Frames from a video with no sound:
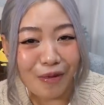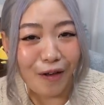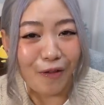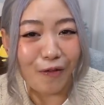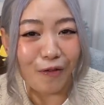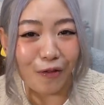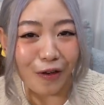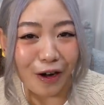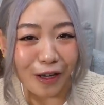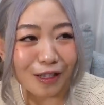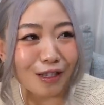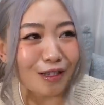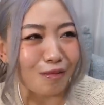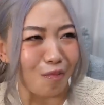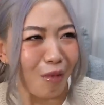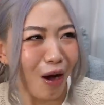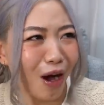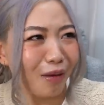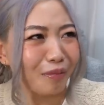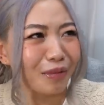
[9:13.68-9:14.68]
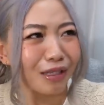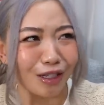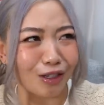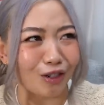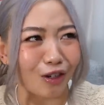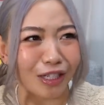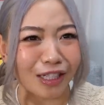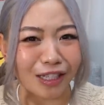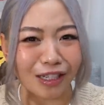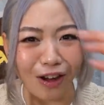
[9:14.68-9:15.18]
my friend's mom's
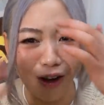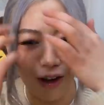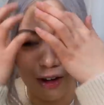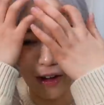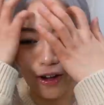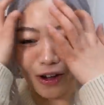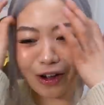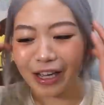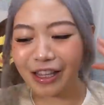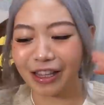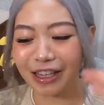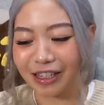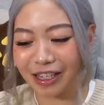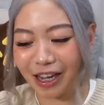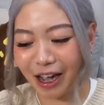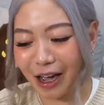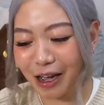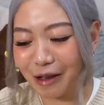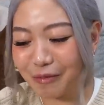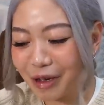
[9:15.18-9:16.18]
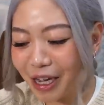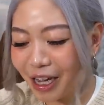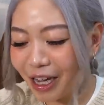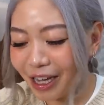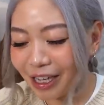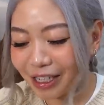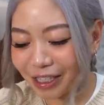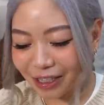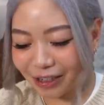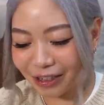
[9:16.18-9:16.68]
address in Hong Kong at the time.
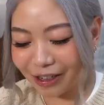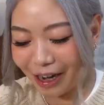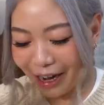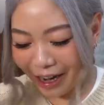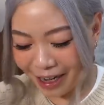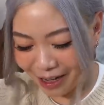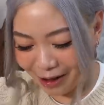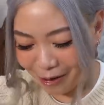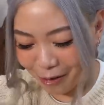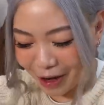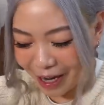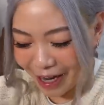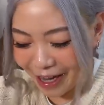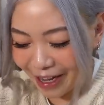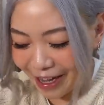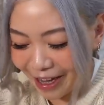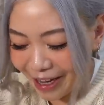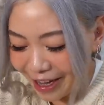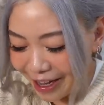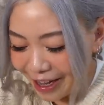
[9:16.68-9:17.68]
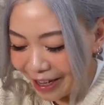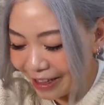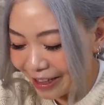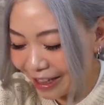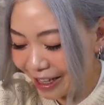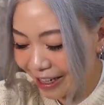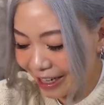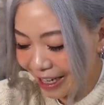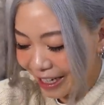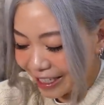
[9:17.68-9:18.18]
So anyway,
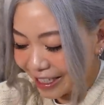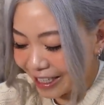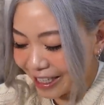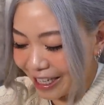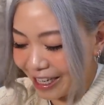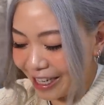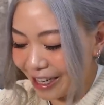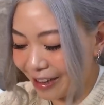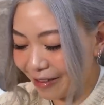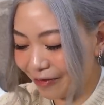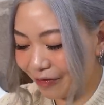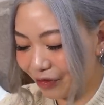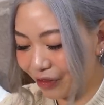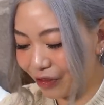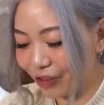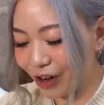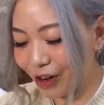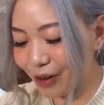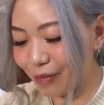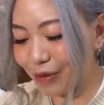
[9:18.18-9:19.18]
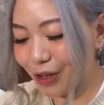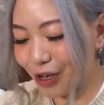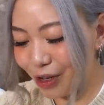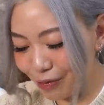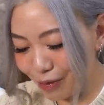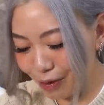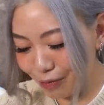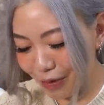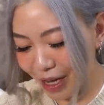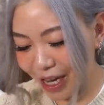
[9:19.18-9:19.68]
the next thing from
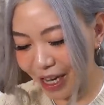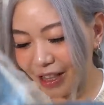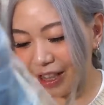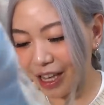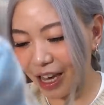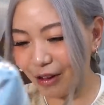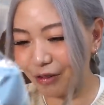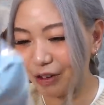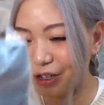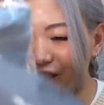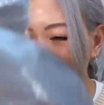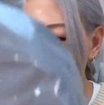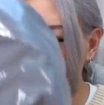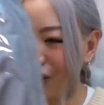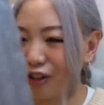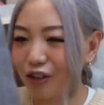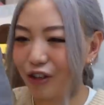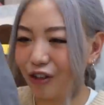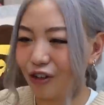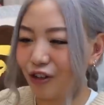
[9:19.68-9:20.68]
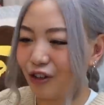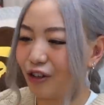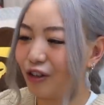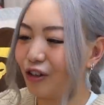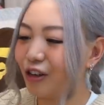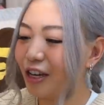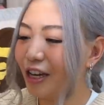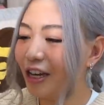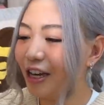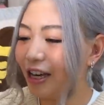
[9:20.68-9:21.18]
Human Made that I want to show you
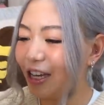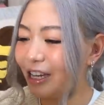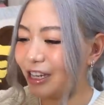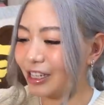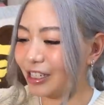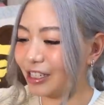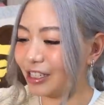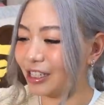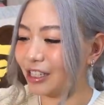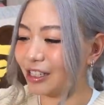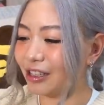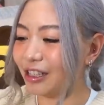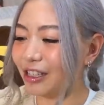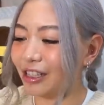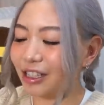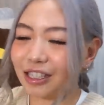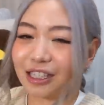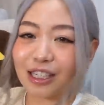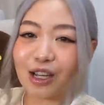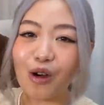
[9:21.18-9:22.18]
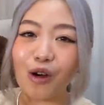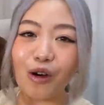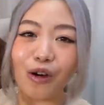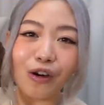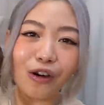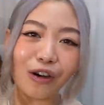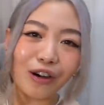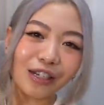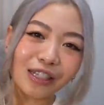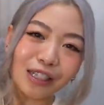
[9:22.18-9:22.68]
is this
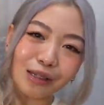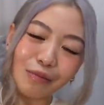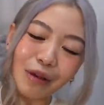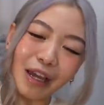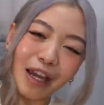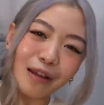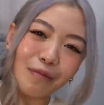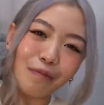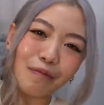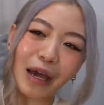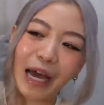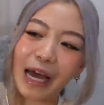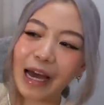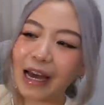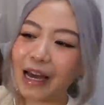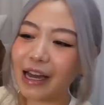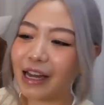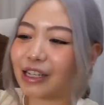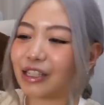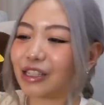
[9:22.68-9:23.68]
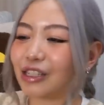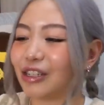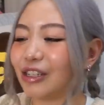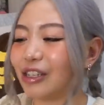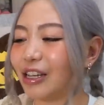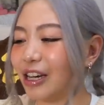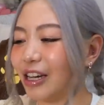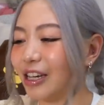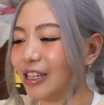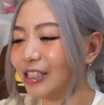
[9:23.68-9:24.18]
KAWS Made bag. So you
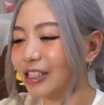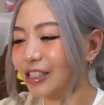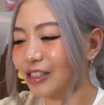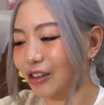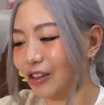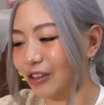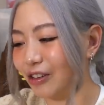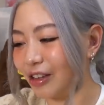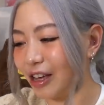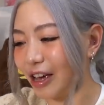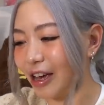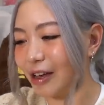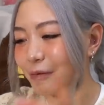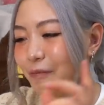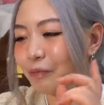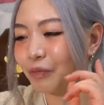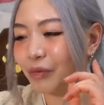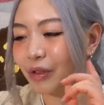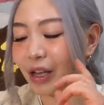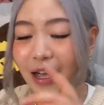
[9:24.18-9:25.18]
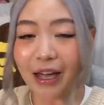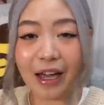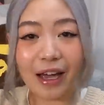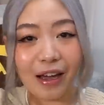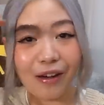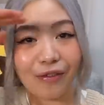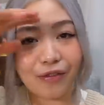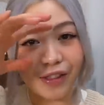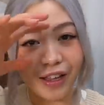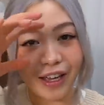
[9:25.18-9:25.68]
guys know that I
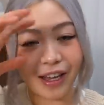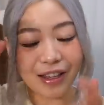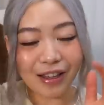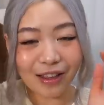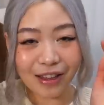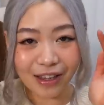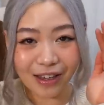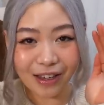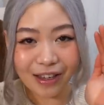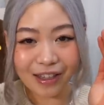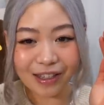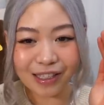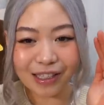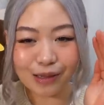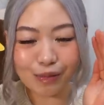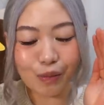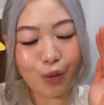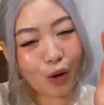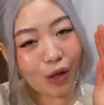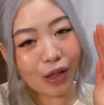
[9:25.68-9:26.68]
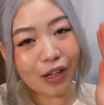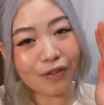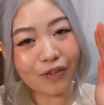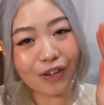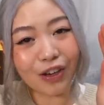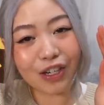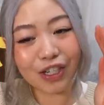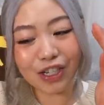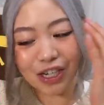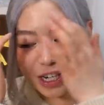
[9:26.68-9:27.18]
have like the smaller
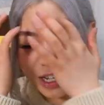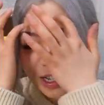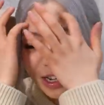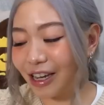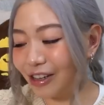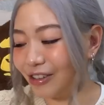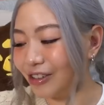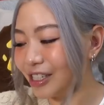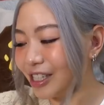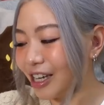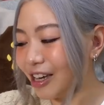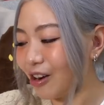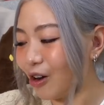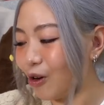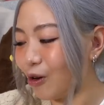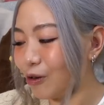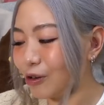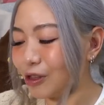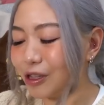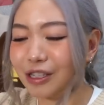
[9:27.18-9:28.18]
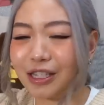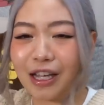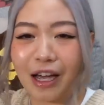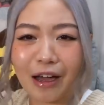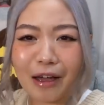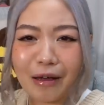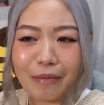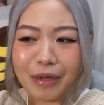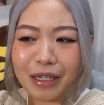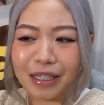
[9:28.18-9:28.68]
version. I use that all the
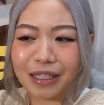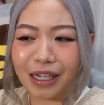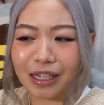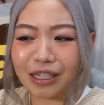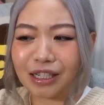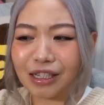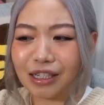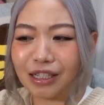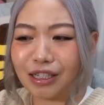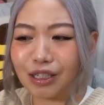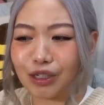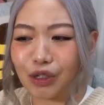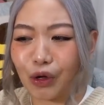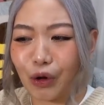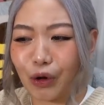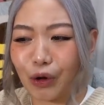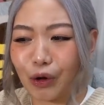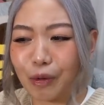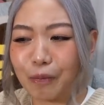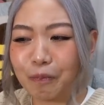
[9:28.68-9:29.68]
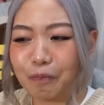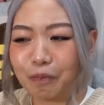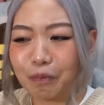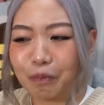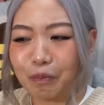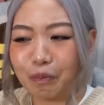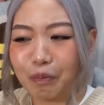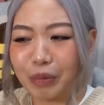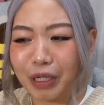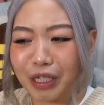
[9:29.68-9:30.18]
time. It's actually so
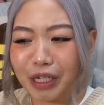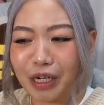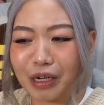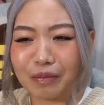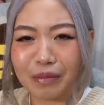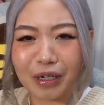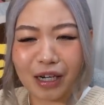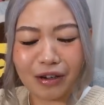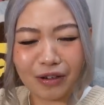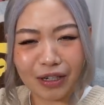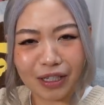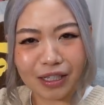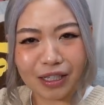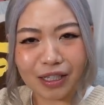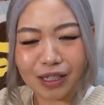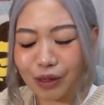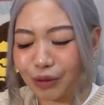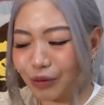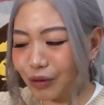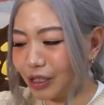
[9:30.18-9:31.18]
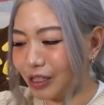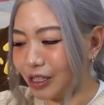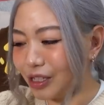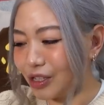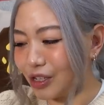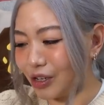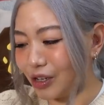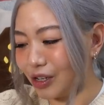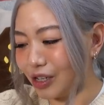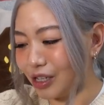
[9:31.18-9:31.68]
beat up now. It's really
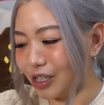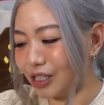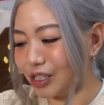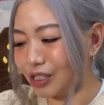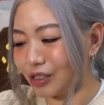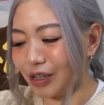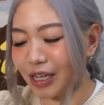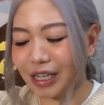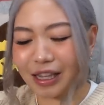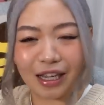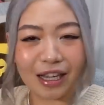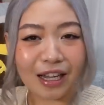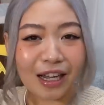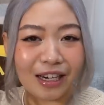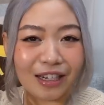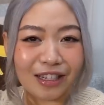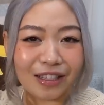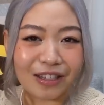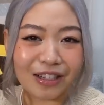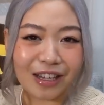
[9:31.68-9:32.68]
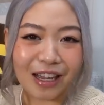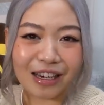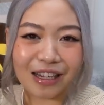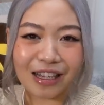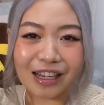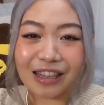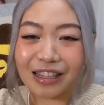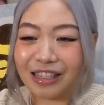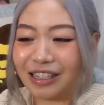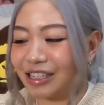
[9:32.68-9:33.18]
dirty, so I think I need to get
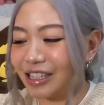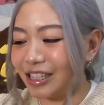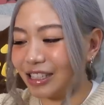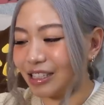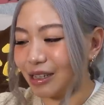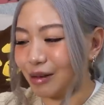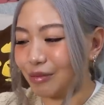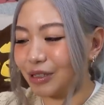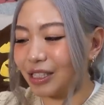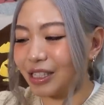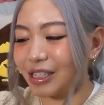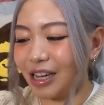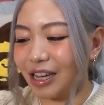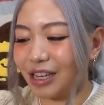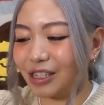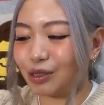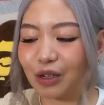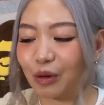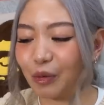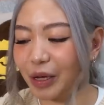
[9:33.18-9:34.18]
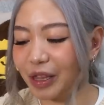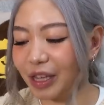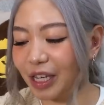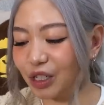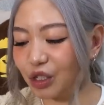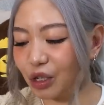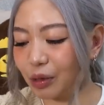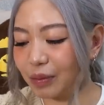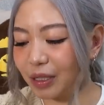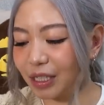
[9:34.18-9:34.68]
it cleaned at some stage. So when they
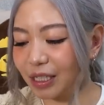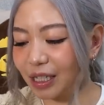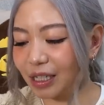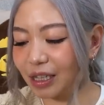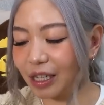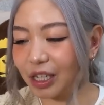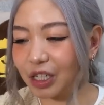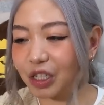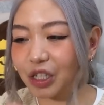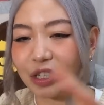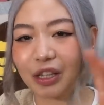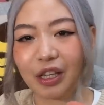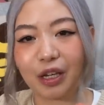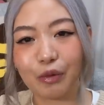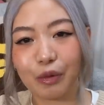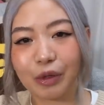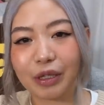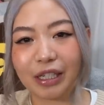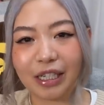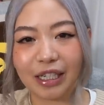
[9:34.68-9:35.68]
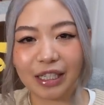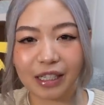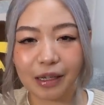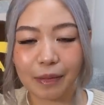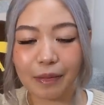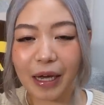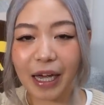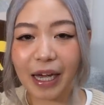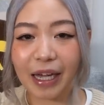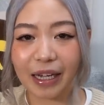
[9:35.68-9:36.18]
dropped this collection, they released the
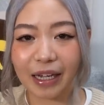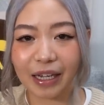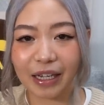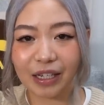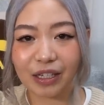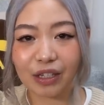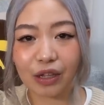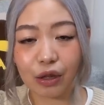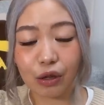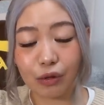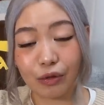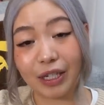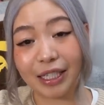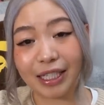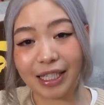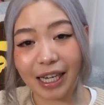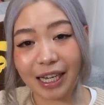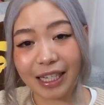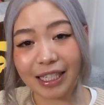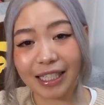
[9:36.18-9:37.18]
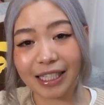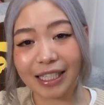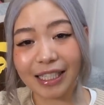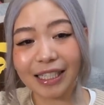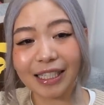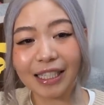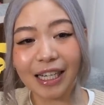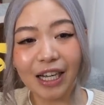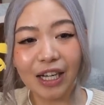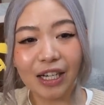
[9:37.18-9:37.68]
bag in three
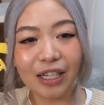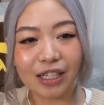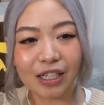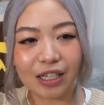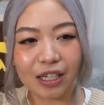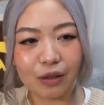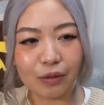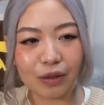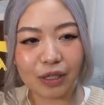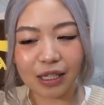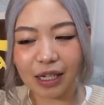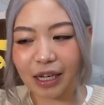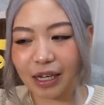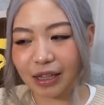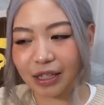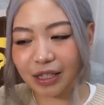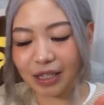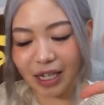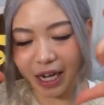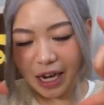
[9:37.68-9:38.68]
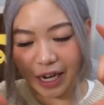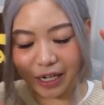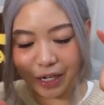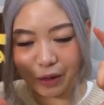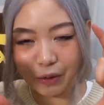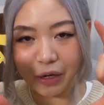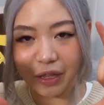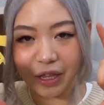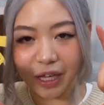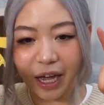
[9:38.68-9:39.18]
sizes. So there was like the tiny
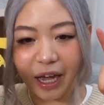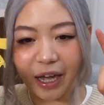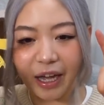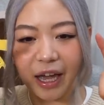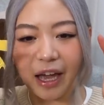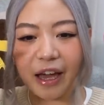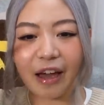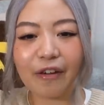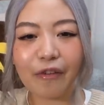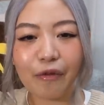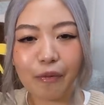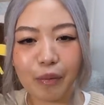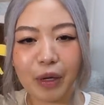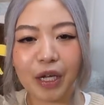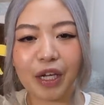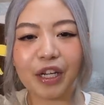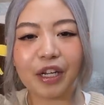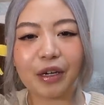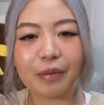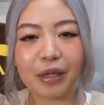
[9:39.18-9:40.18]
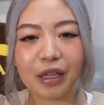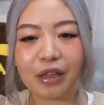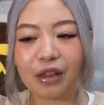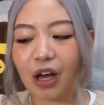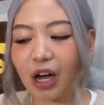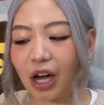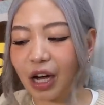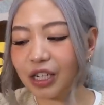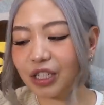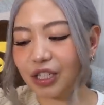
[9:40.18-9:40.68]
one that I have, medium and
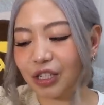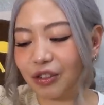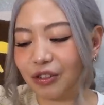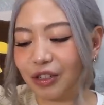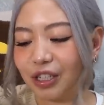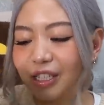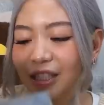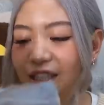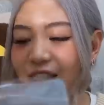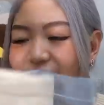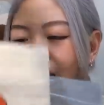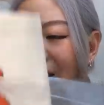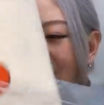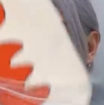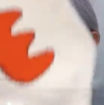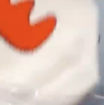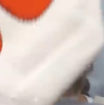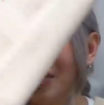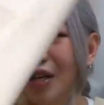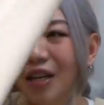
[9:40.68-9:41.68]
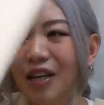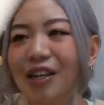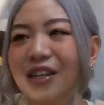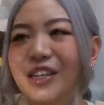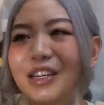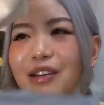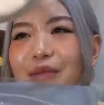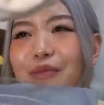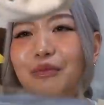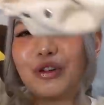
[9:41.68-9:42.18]
large. So this is the
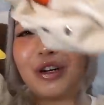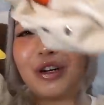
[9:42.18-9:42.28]
medium